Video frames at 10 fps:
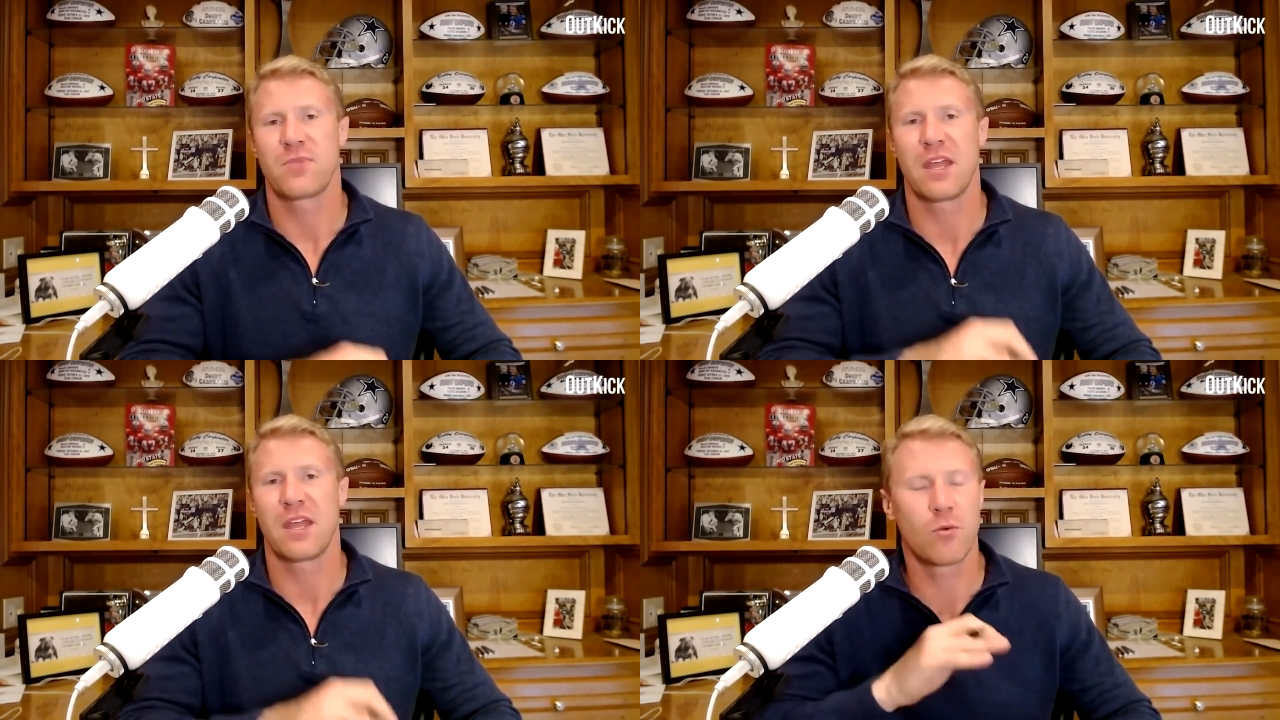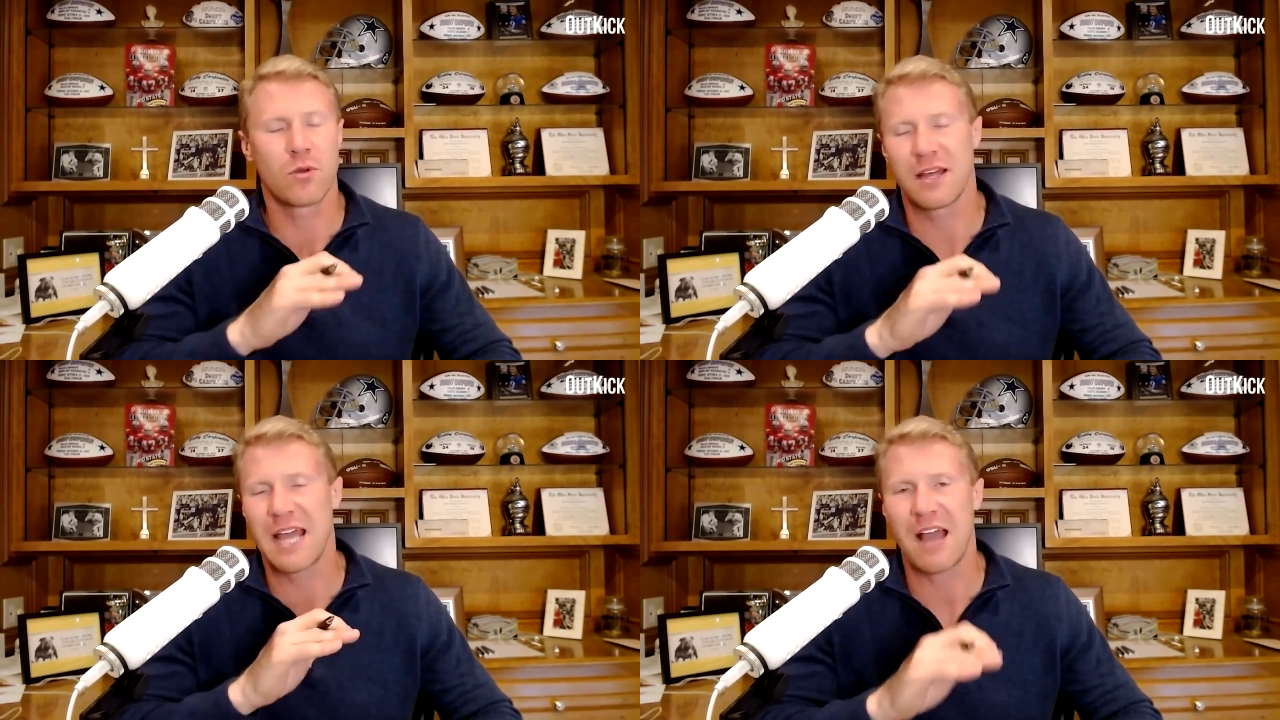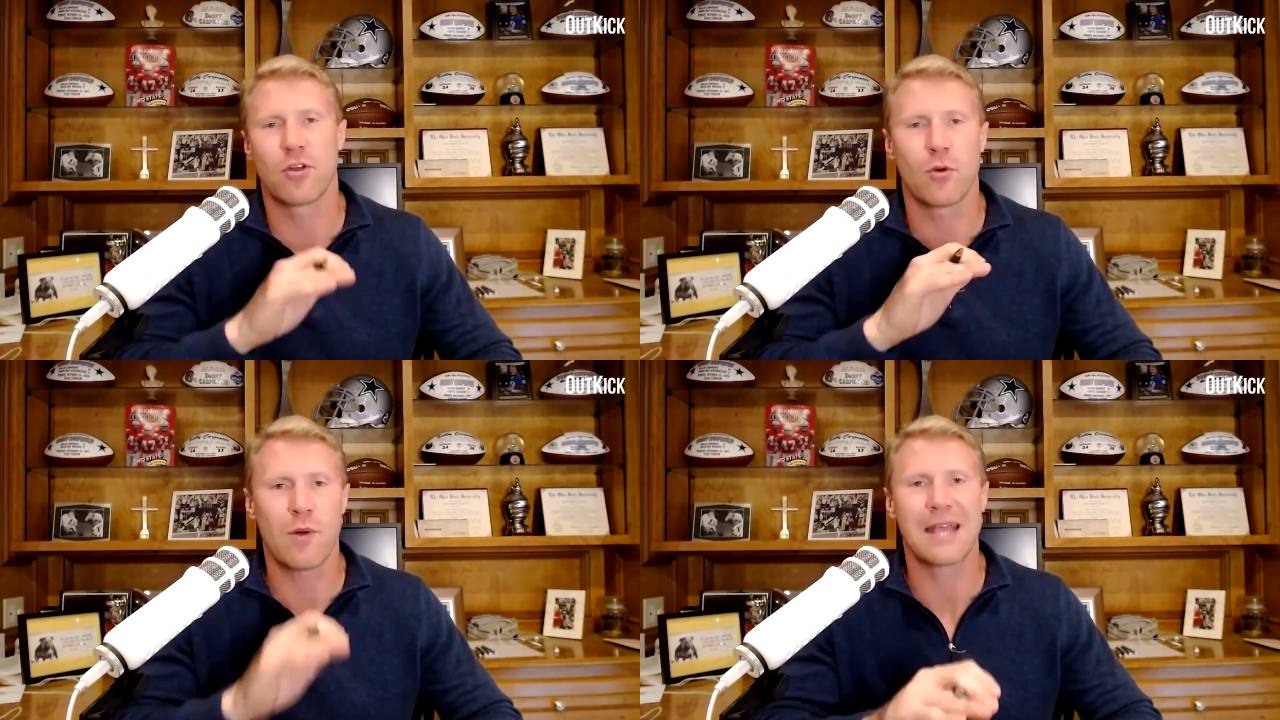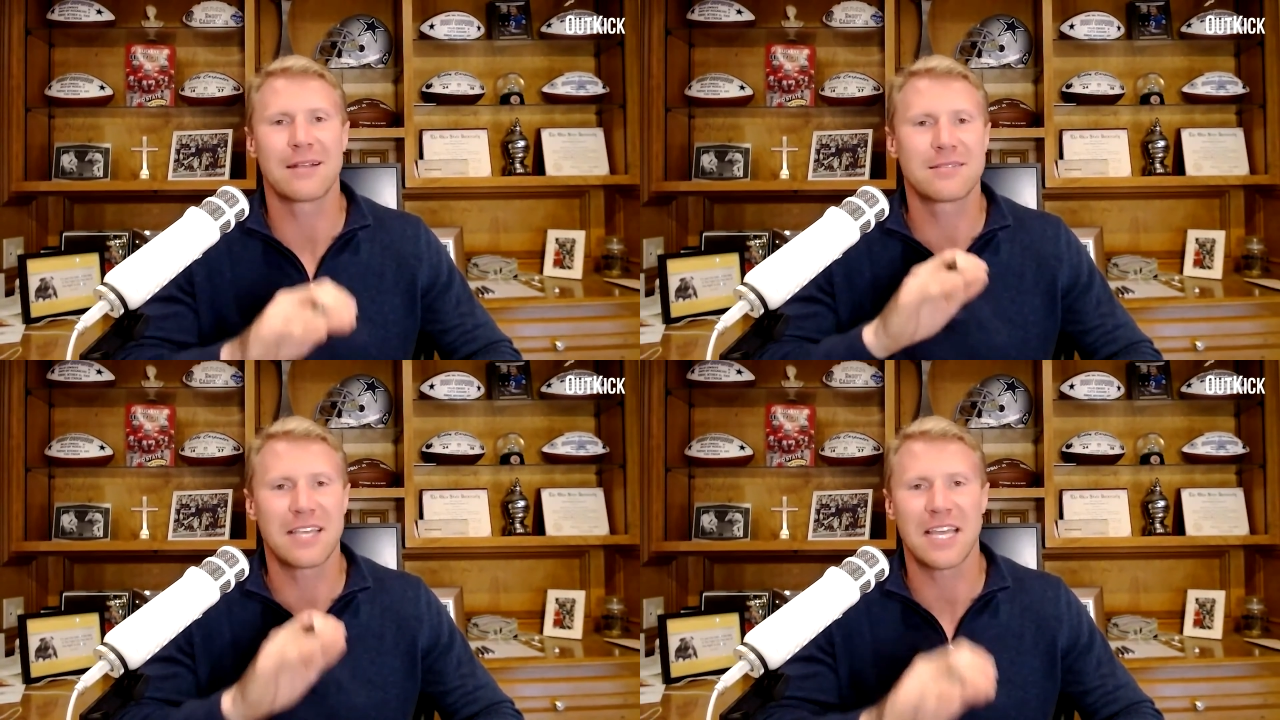They don't really have the
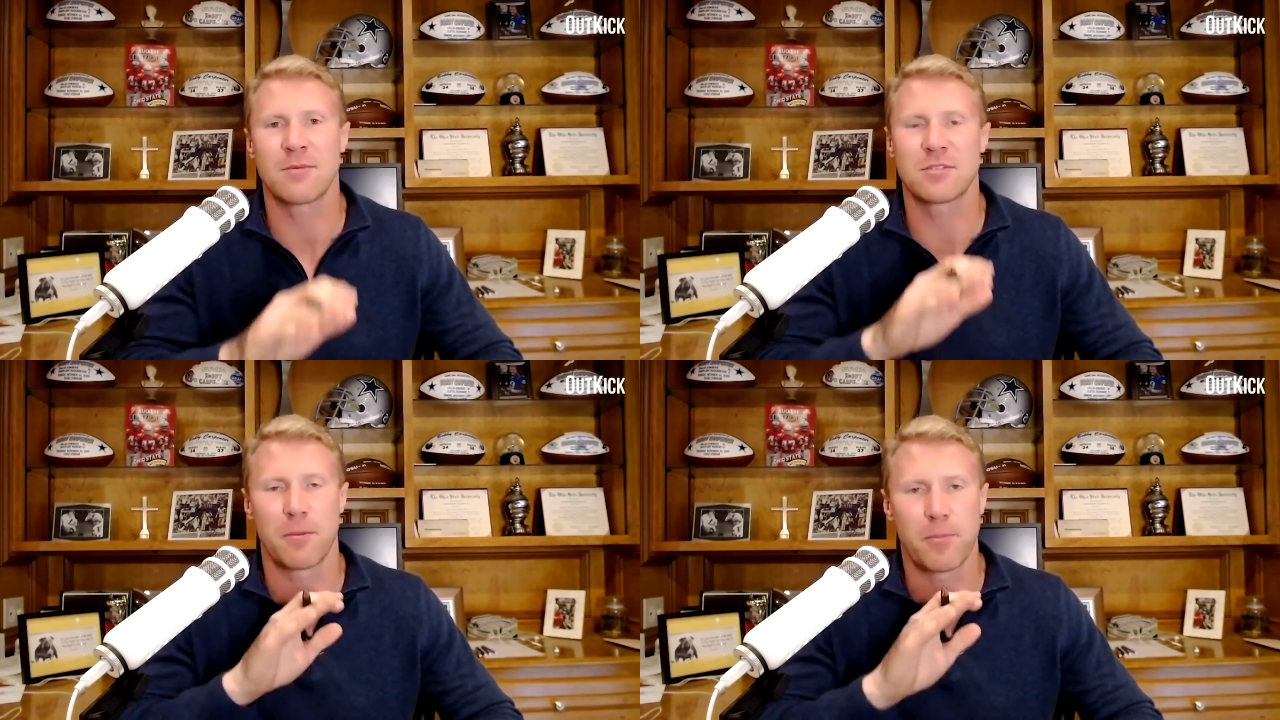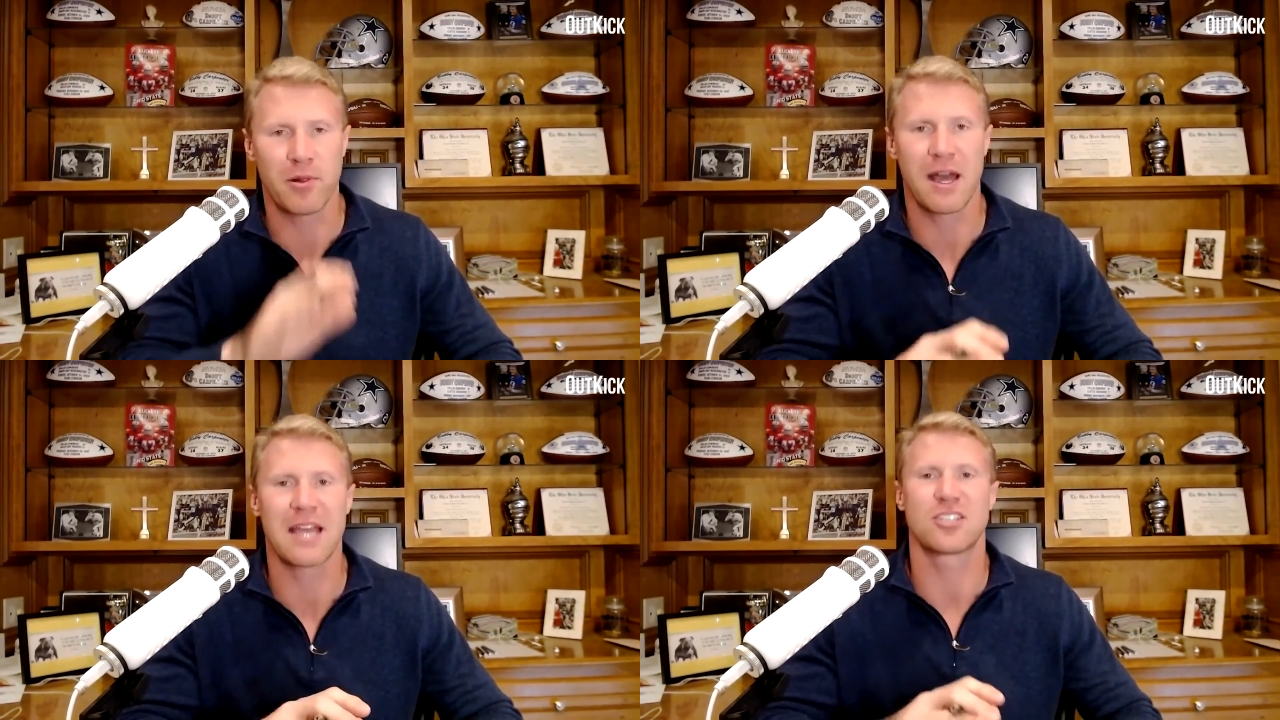ranked teams to play.